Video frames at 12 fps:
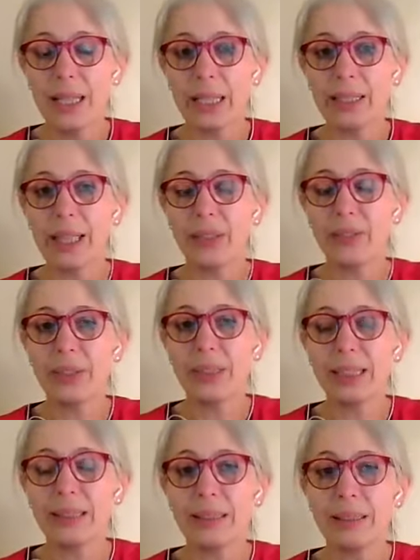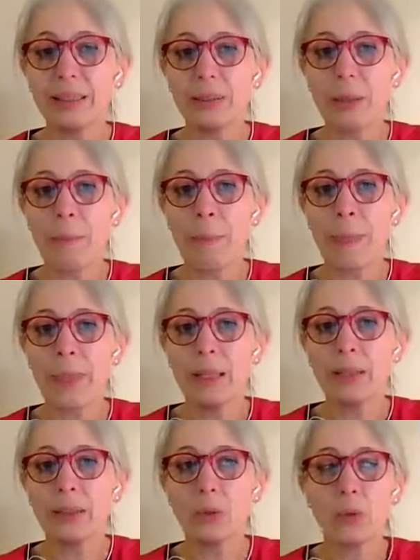And then I feel that
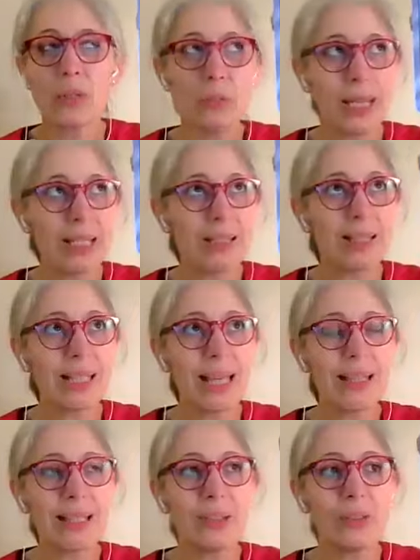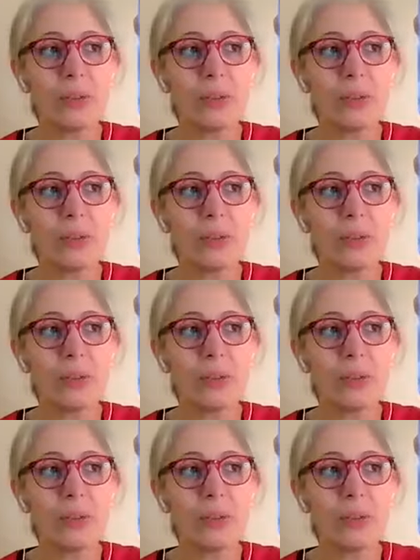it also has a sense that